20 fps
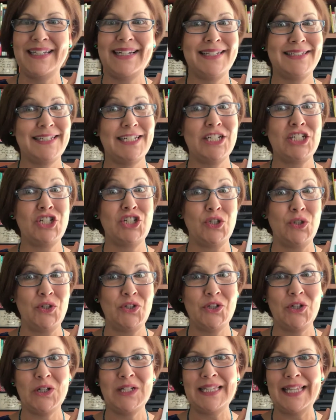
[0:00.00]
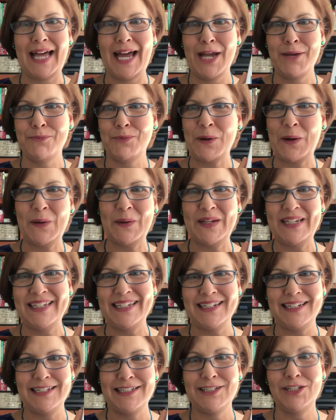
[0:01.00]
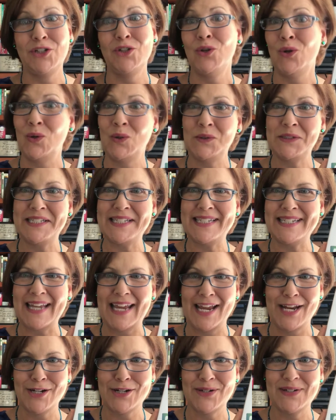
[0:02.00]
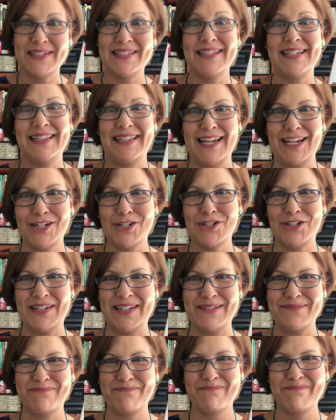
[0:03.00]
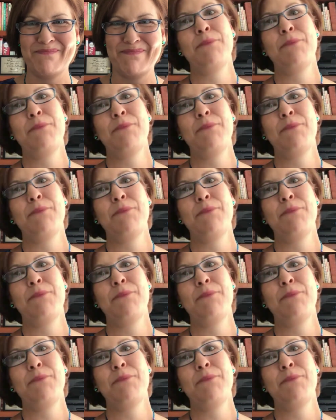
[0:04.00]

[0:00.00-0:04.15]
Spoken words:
is a Junior Library Guild Gold Standard selection.